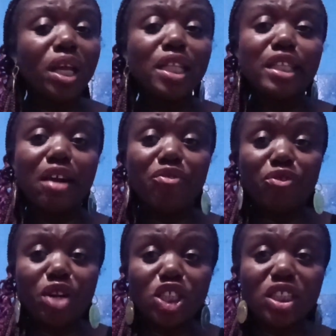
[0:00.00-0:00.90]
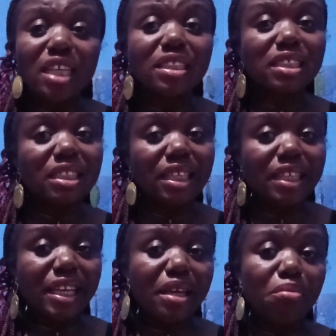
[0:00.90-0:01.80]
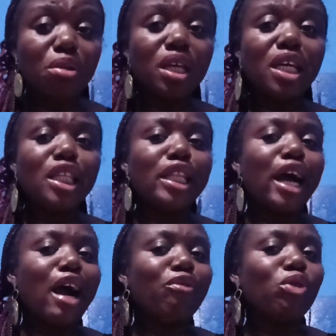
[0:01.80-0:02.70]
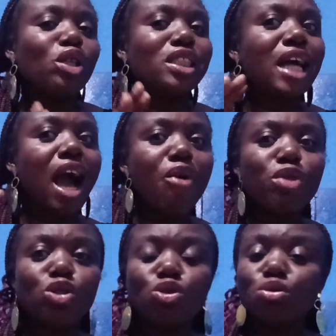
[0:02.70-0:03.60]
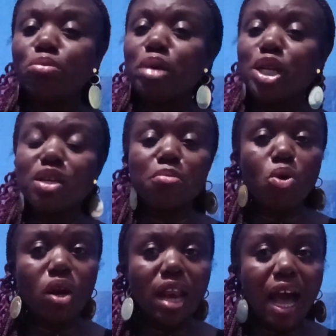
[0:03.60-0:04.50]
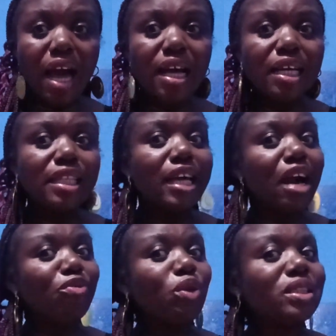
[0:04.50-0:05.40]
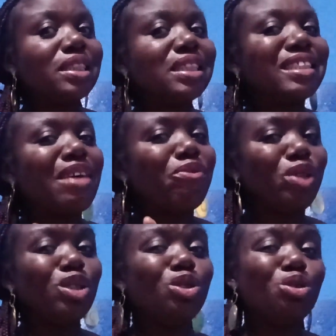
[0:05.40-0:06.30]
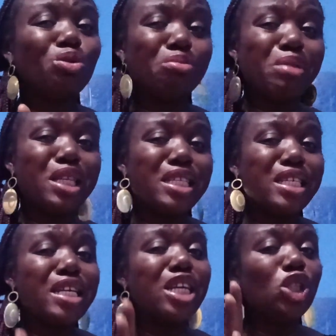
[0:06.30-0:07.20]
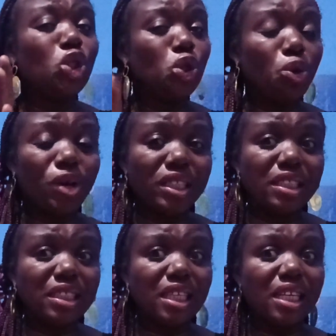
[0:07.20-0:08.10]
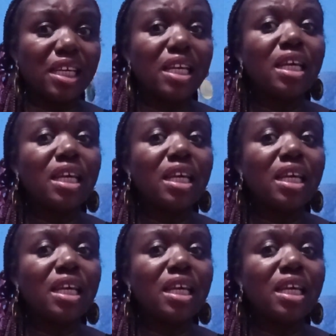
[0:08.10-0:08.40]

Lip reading: they are freshers in the game. They have not carried too many gula, they have not serviced too many joystick.